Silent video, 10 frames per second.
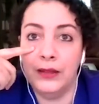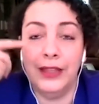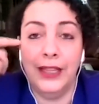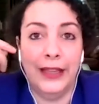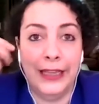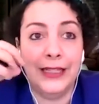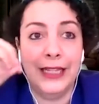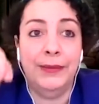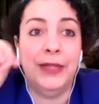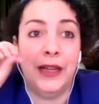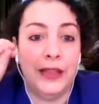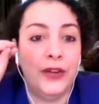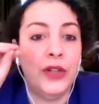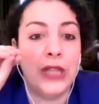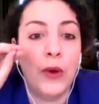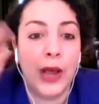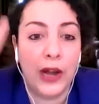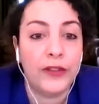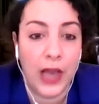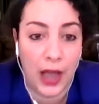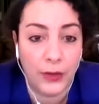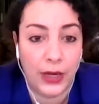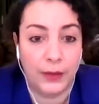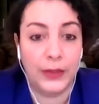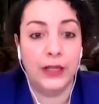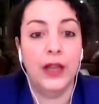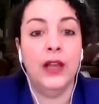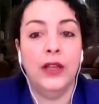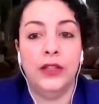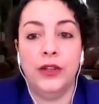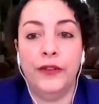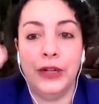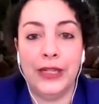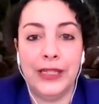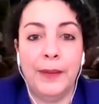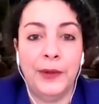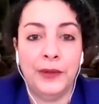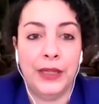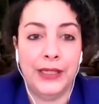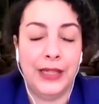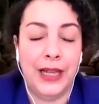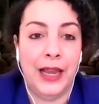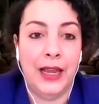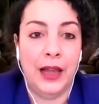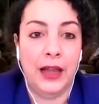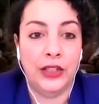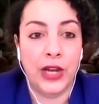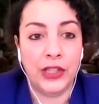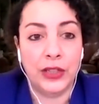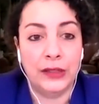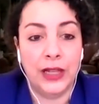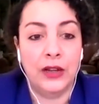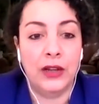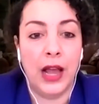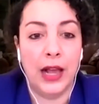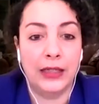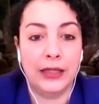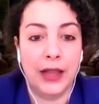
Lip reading: it seems like they're not aware of the outcomes. So, for example, they say the national dialogue has